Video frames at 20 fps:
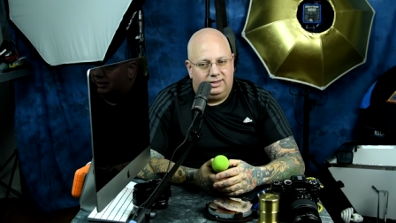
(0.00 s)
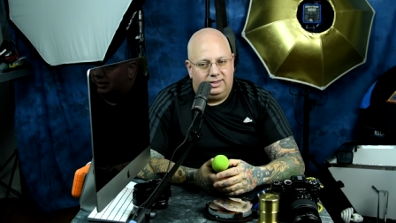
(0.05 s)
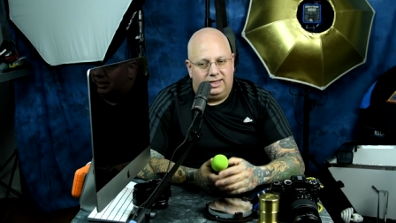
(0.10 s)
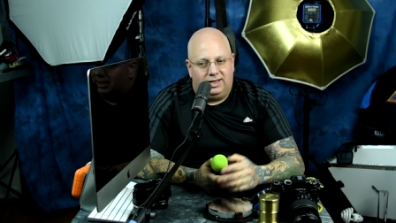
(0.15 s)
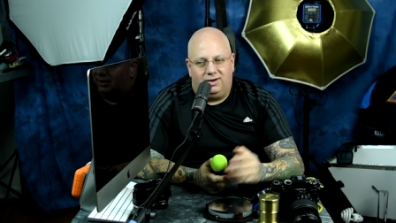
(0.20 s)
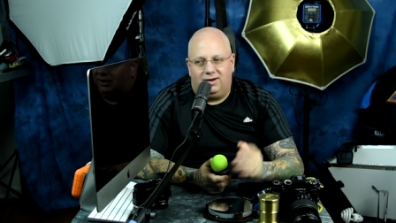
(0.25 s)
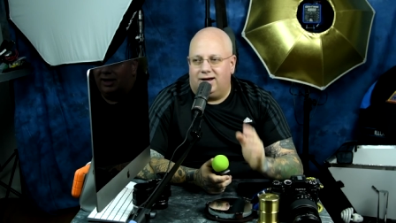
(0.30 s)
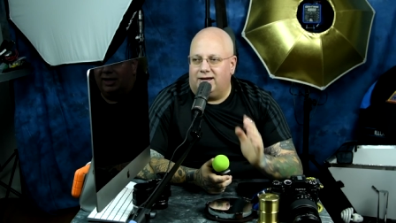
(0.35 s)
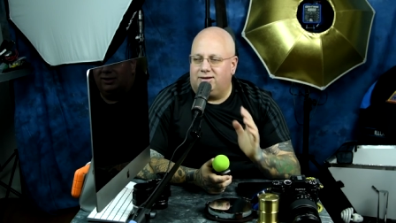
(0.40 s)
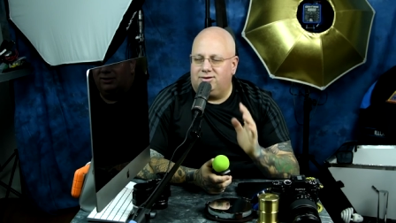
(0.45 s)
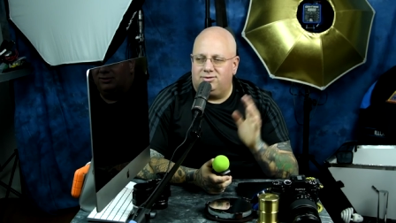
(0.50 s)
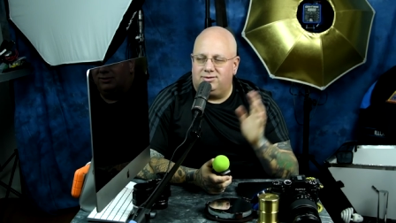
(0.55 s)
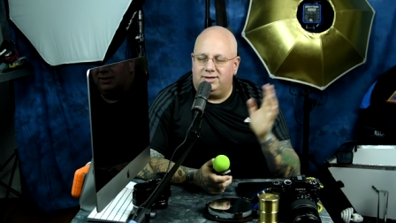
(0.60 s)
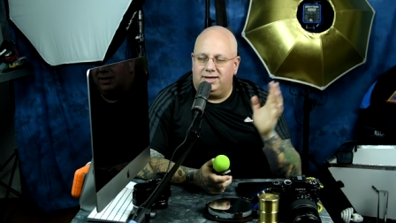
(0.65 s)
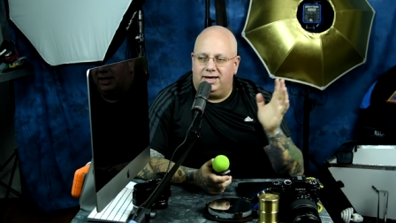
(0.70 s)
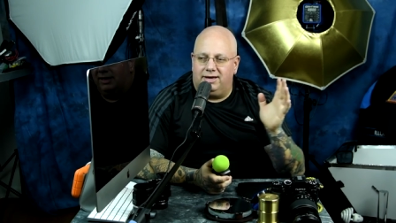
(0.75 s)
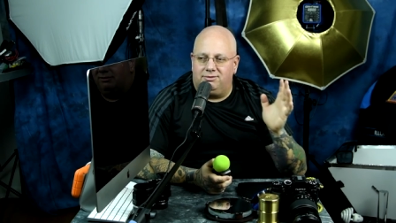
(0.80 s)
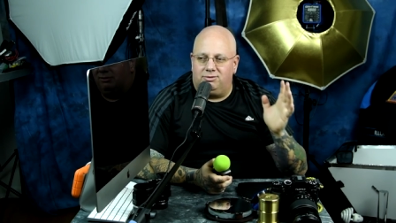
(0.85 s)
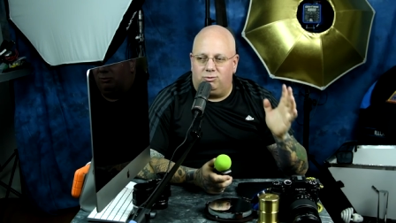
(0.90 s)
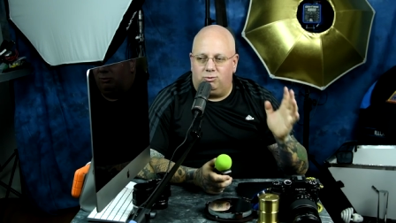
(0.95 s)
Now, I used
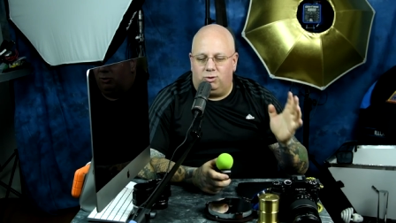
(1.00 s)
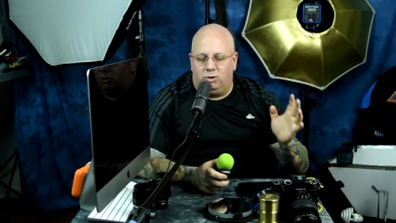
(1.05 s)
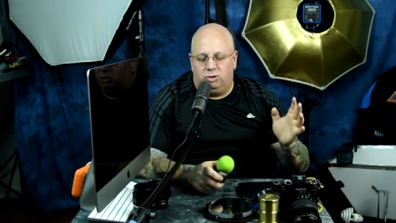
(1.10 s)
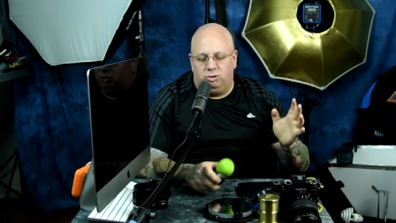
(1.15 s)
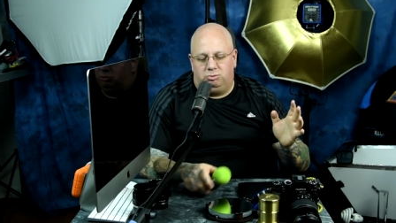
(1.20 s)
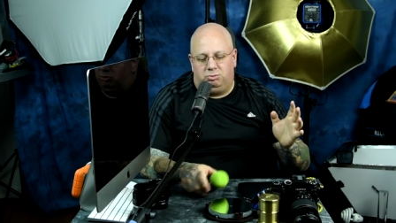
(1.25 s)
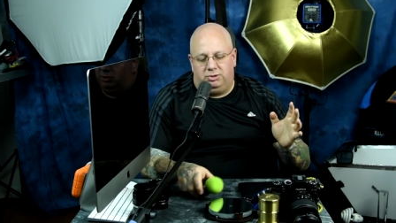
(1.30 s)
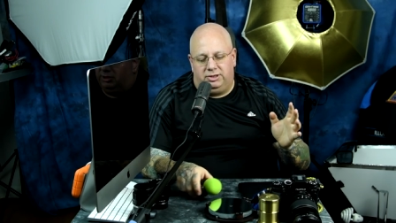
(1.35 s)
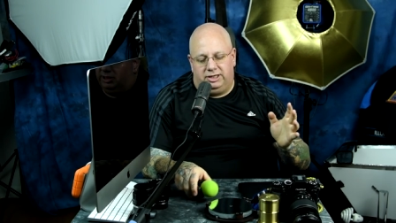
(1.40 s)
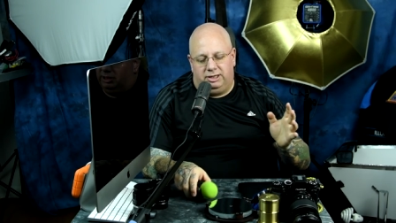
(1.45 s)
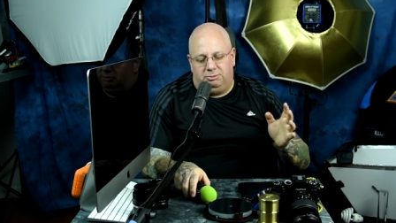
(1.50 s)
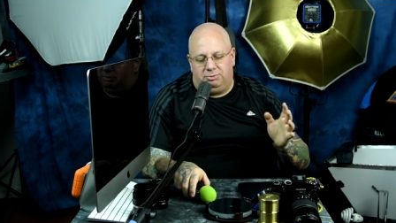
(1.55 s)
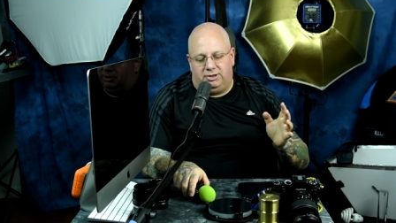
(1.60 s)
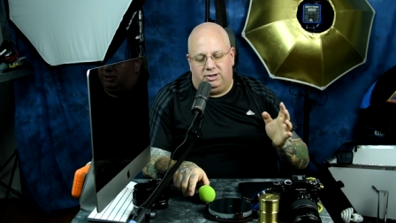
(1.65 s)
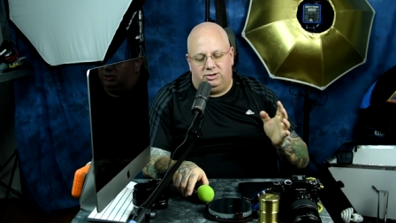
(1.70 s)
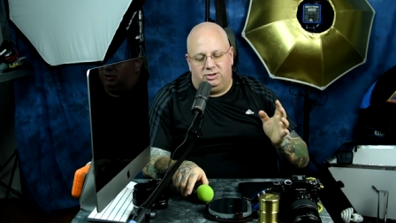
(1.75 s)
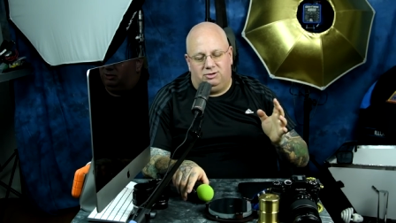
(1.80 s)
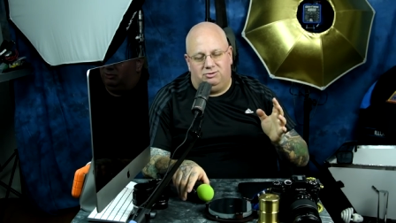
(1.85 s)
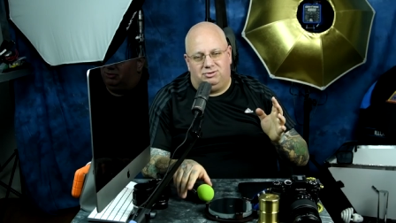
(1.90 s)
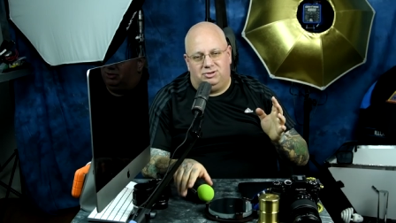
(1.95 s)
to have a Rode blimp. I
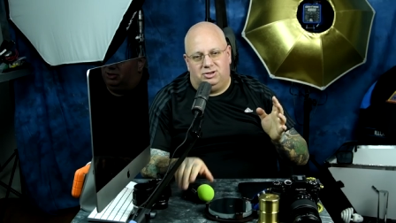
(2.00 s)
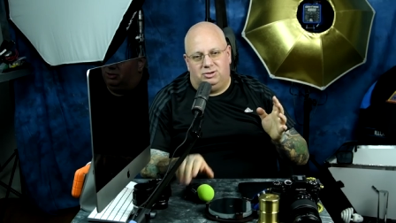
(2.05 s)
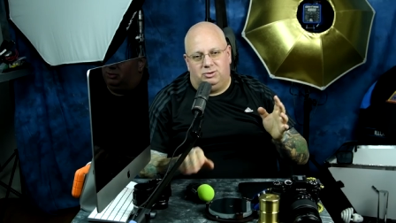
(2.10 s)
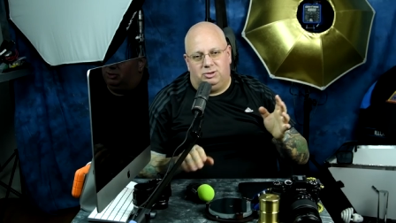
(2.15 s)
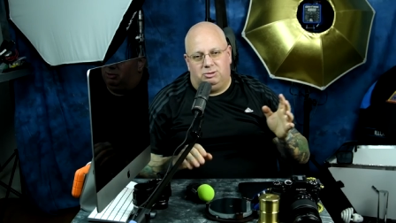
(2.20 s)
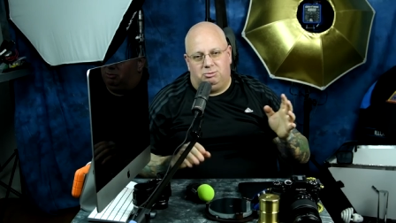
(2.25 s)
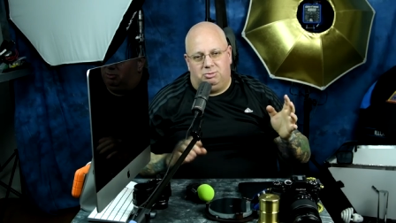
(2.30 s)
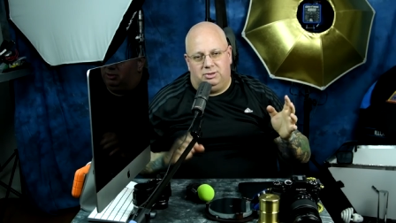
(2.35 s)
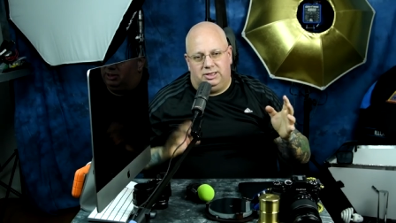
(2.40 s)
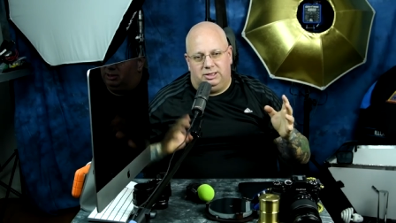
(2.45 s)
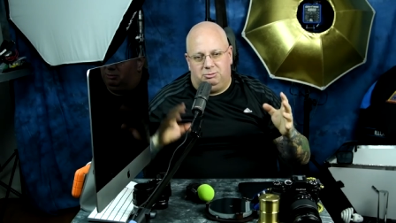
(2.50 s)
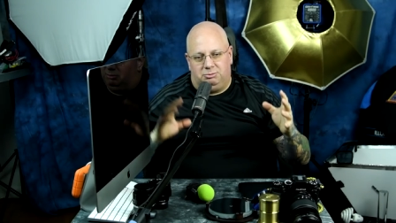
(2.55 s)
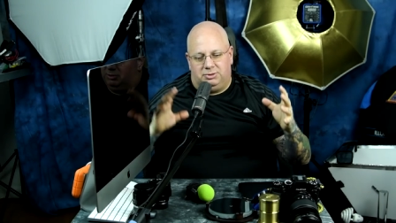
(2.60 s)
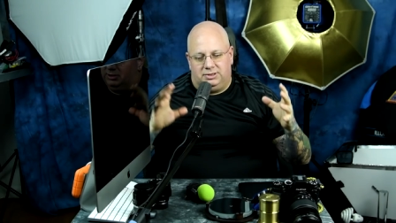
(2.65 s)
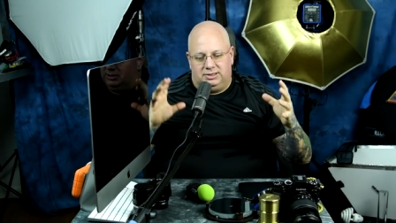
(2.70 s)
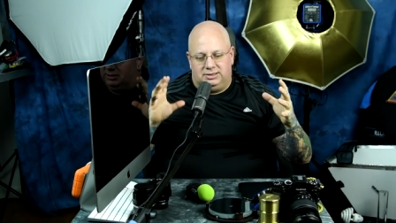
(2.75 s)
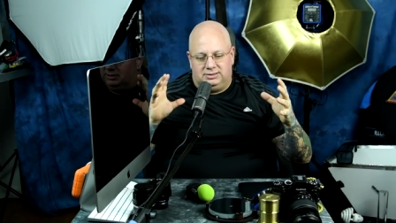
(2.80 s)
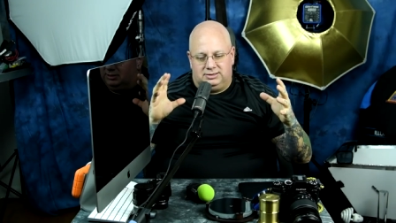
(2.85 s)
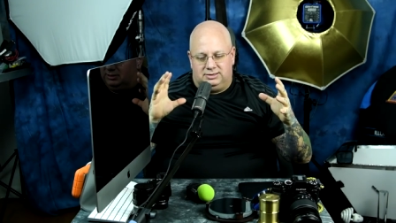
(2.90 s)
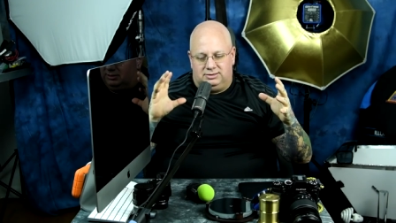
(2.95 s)
don't know if you know what a blimp
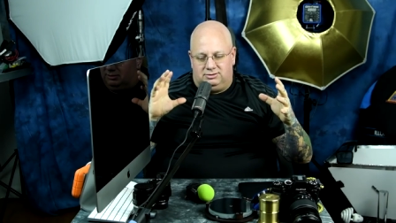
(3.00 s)
is.